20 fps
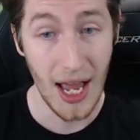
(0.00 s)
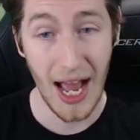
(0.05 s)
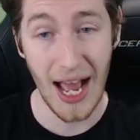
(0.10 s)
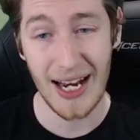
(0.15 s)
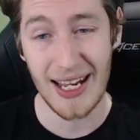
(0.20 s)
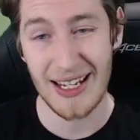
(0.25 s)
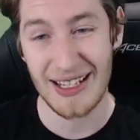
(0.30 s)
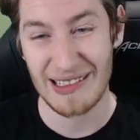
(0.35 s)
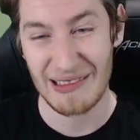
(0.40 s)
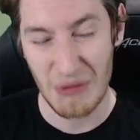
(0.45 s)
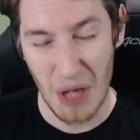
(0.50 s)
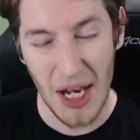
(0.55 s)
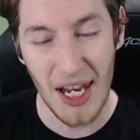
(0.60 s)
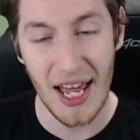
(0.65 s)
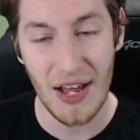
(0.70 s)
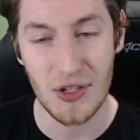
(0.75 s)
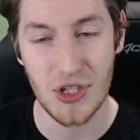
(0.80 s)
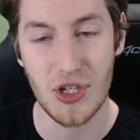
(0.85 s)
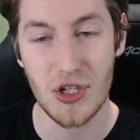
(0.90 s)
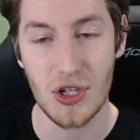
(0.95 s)
And it
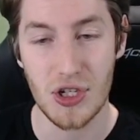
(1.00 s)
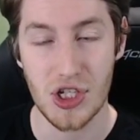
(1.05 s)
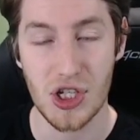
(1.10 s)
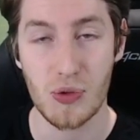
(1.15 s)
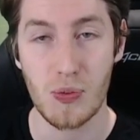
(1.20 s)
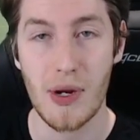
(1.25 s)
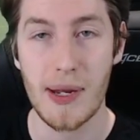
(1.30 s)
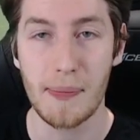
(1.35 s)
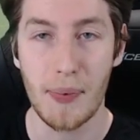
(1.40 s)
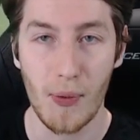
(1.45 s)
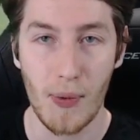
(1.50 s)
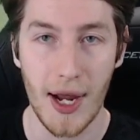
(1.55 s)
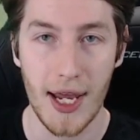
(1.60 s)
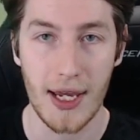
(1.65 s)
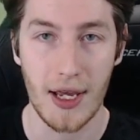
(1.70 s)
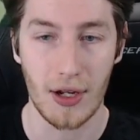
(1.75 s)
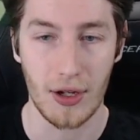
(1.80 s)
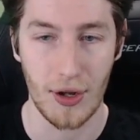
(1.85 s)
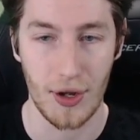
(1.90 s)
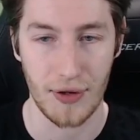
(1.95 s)
allows you to sweep away
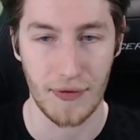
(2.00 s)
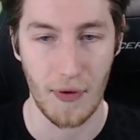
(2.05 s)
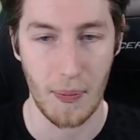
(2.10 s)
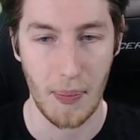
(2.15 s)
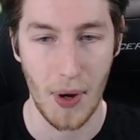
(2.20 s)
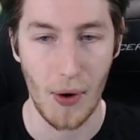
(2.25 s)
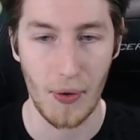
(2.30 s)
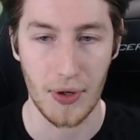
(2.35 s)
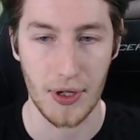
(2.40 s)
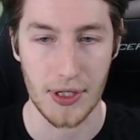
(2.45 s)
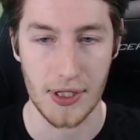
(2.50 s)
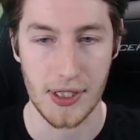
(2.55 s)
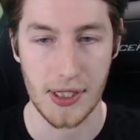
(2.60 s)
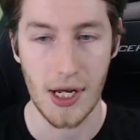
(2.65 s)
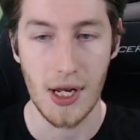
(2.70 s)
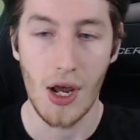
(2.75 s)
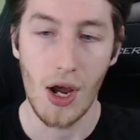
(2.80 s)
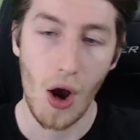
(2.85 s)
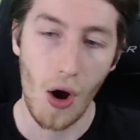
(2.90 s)
a lot of opponents.